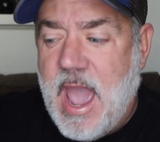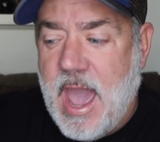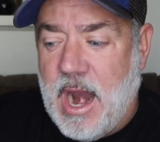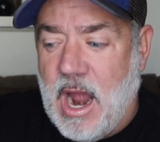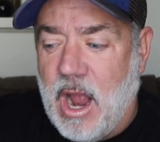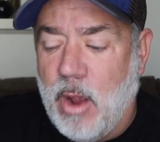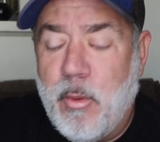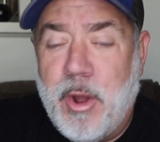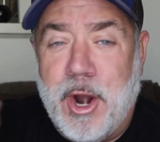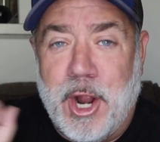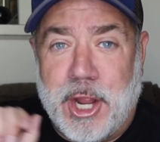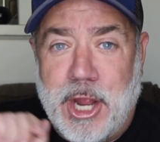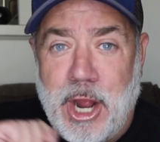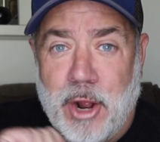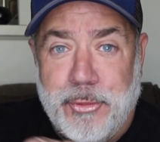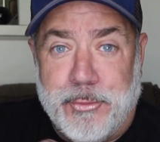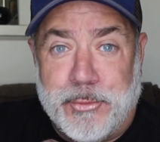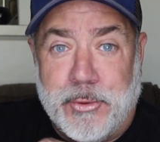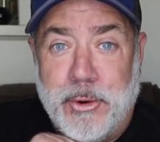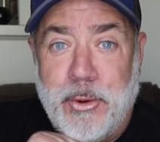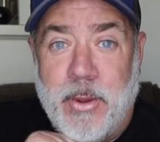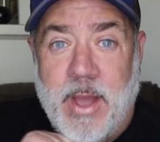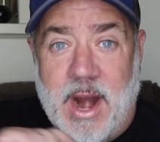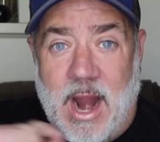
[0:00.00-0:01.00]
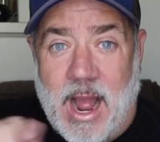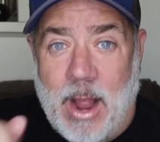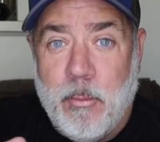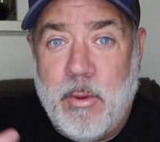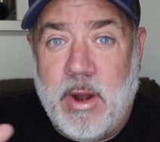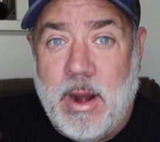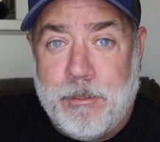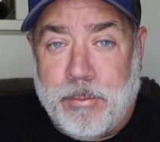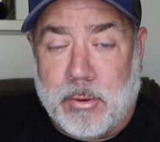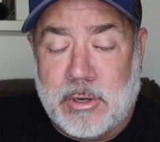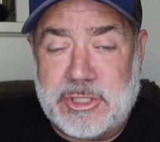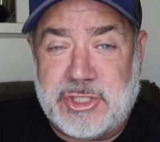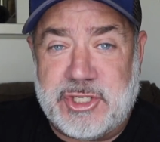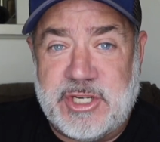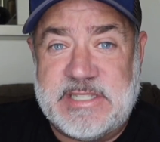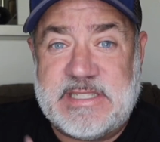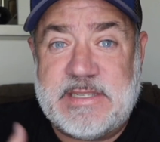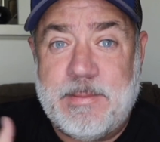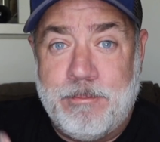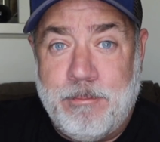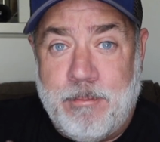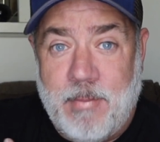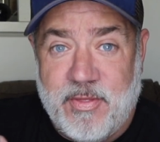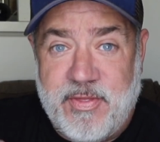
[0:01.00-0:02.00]
And I want to go through and I want to
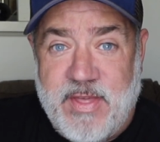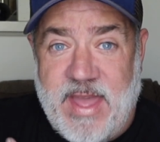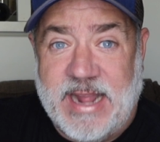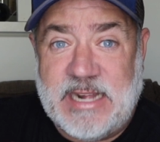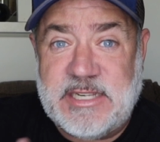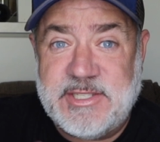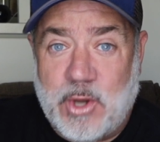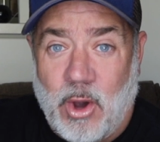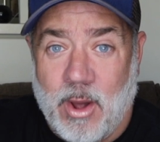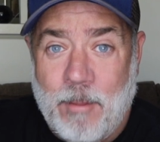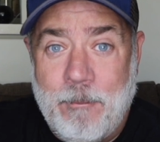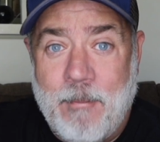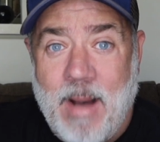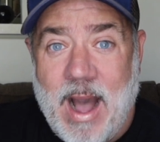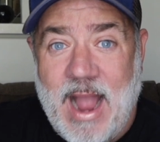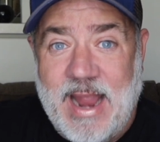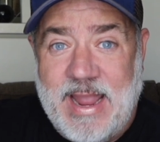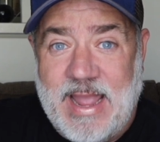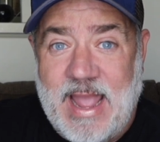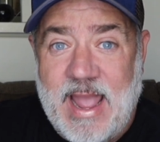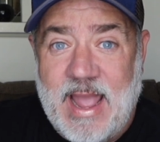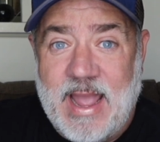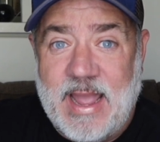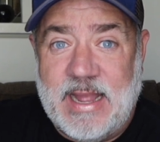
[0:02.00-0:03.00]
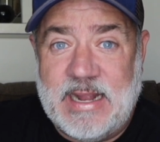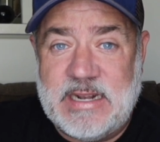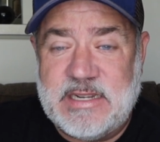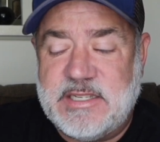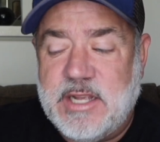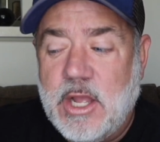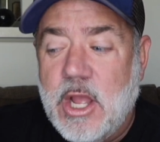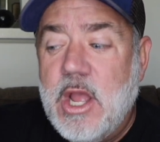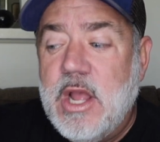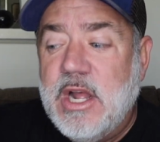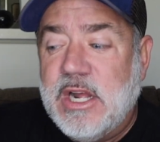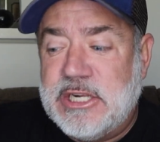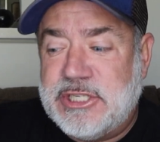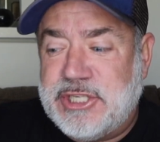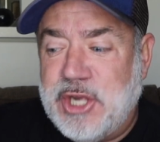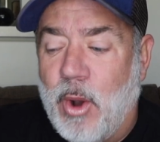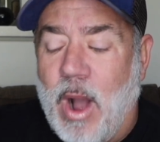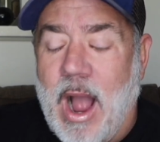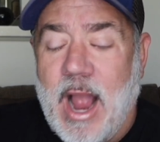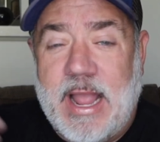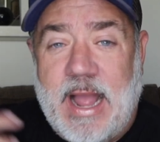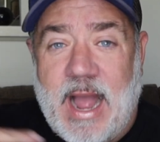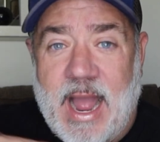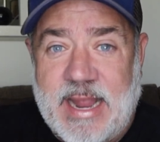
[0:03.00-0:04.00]
purchase things on my end so
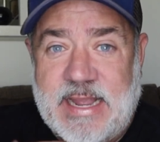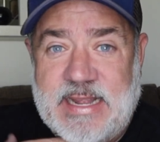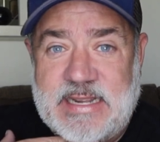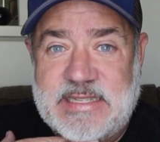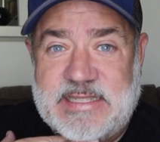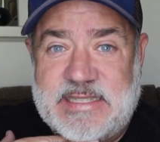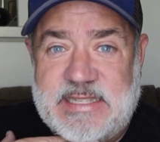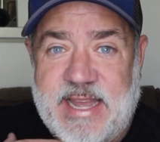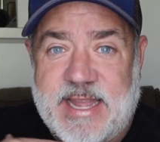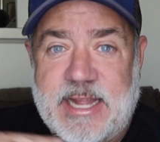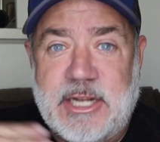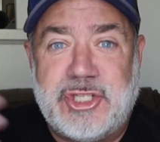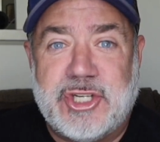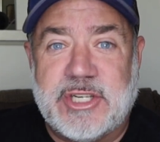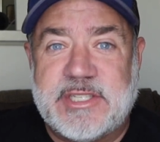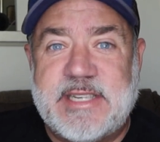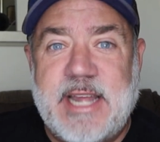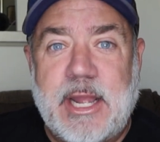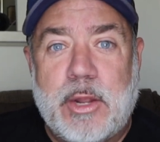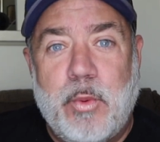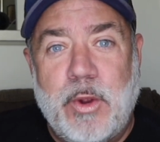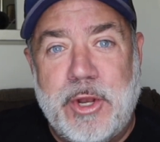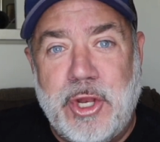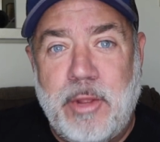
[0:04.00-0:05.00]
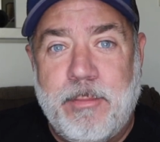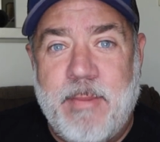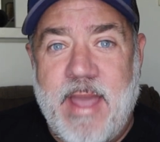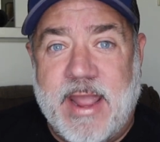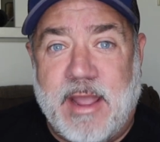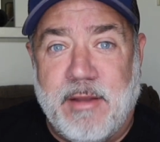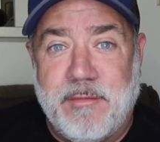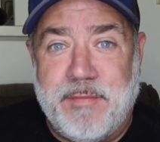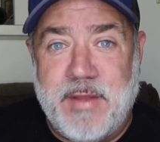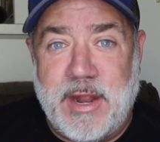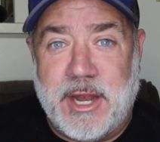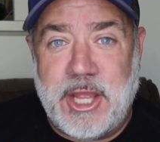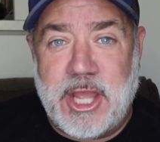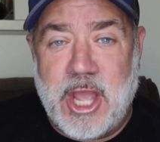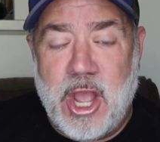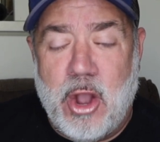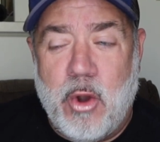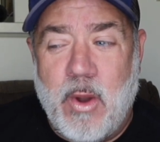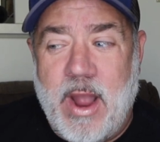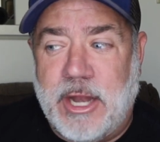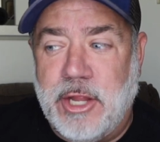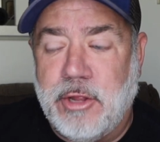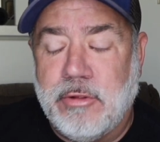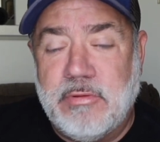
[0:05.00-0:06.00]
I, I, can see. Just like when you make a
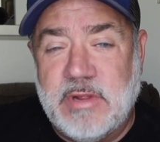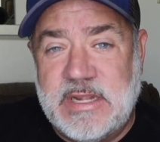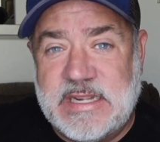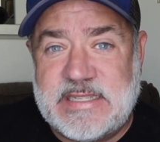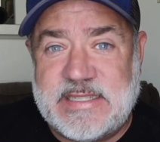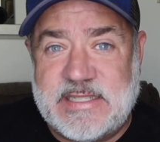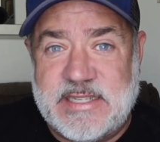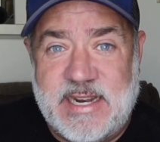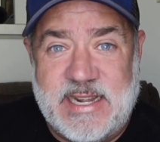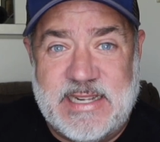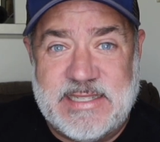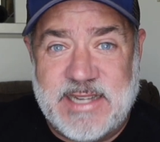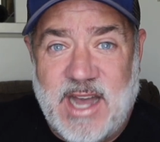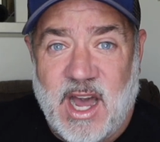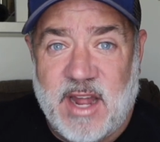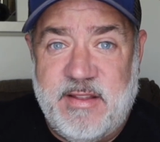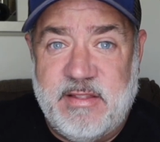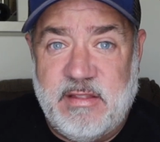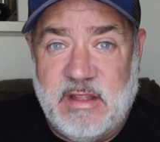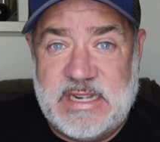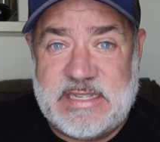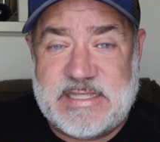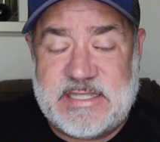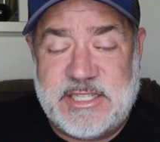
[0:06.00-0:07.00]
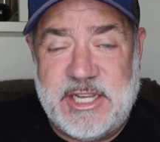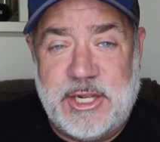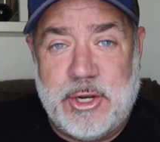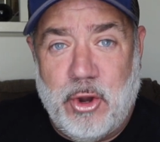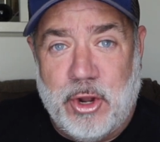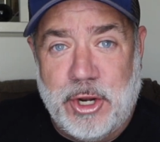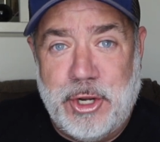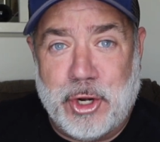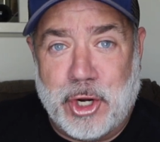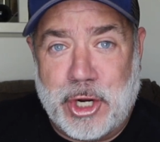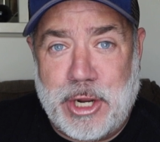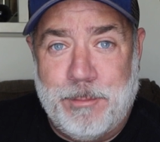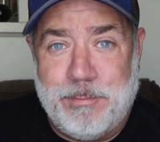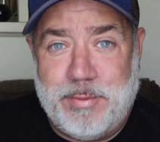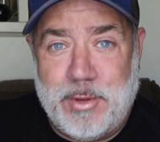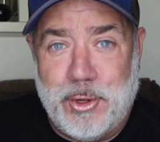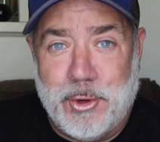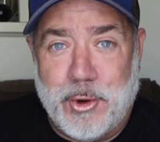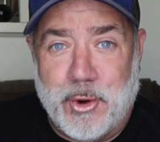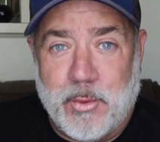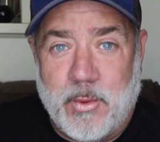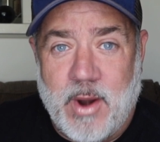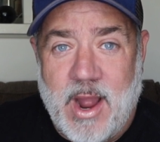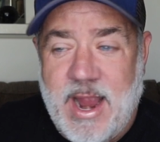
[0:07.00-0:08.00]
video and you list it as unlisted on your
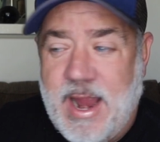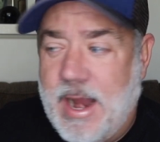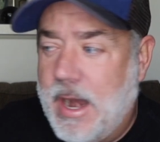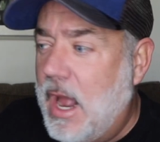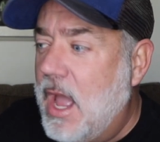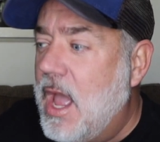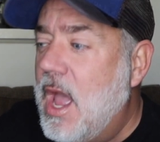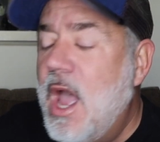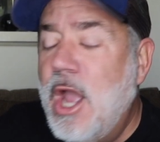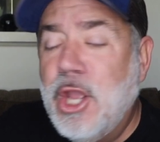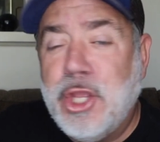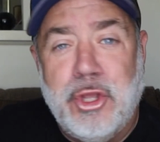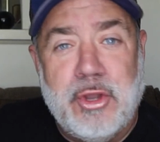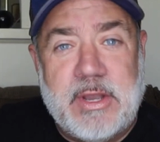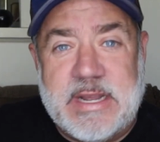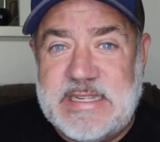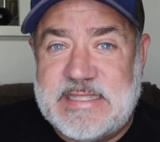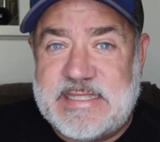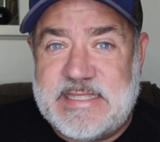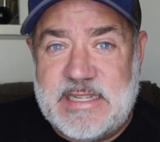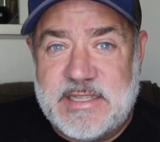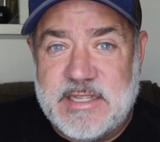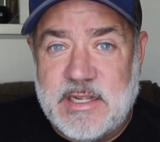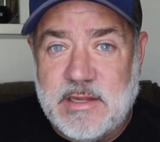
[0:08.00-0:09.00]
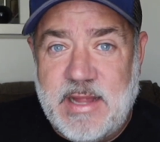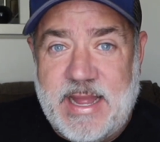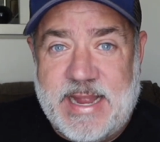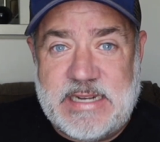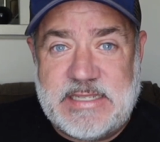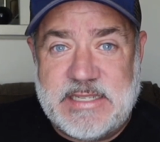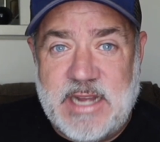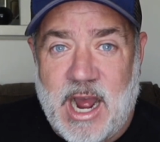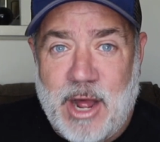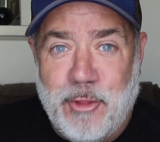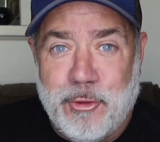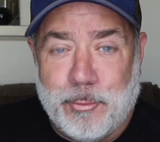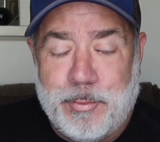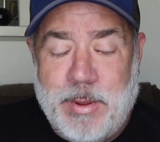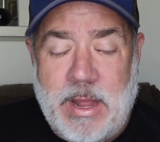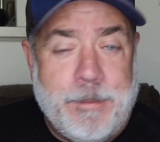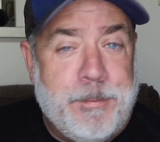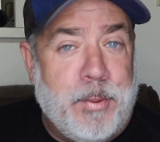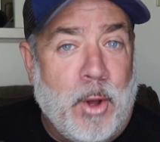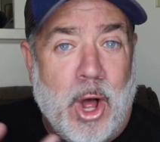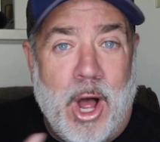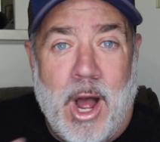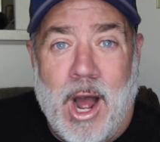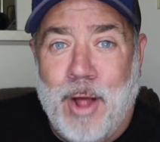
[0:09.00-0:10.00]
computer, right? You can send a link to other people.